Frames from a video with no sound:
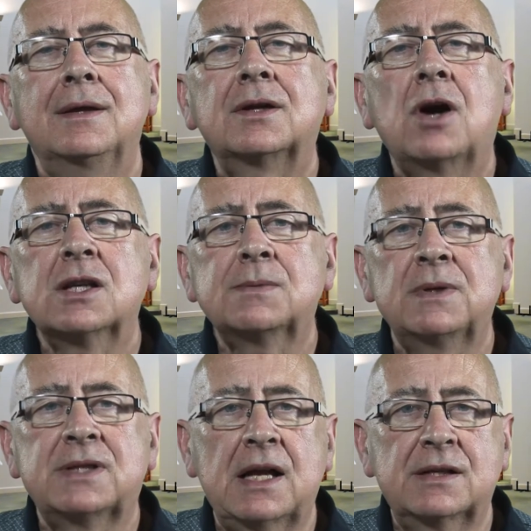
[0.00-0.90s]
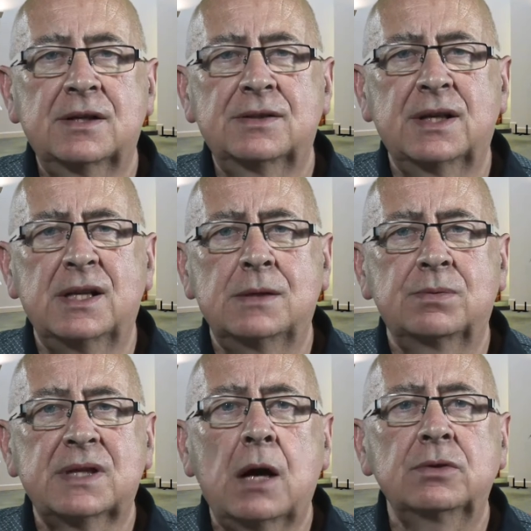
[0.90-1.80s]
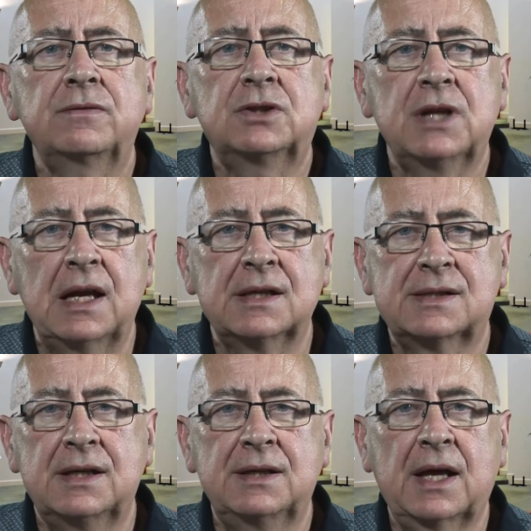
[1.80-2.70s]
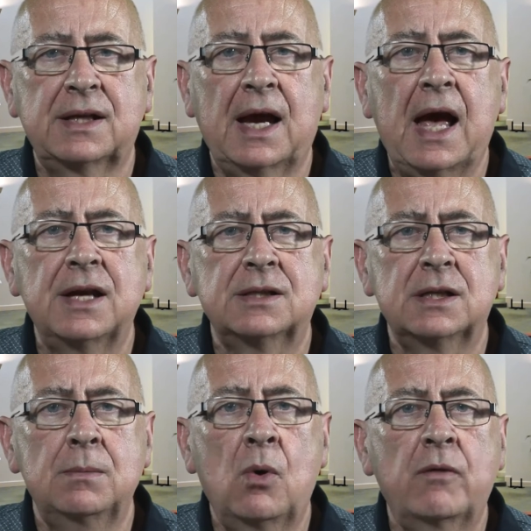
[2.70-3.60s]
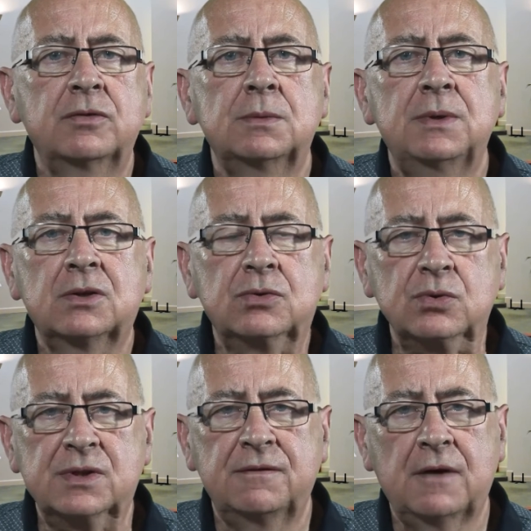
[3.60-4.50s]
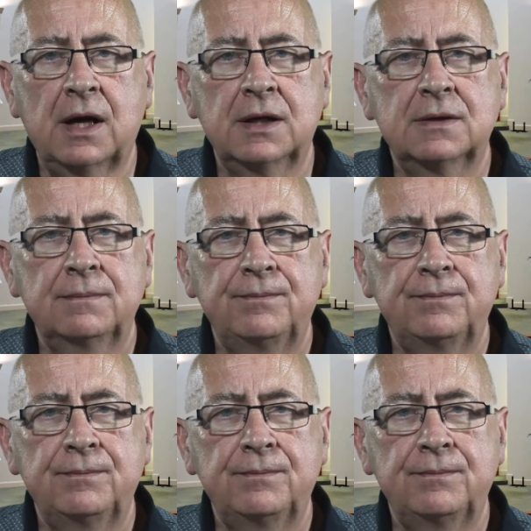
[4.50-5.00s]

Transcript: The Gospel tells us that it was out of jealousy that they handed him over to be crucified.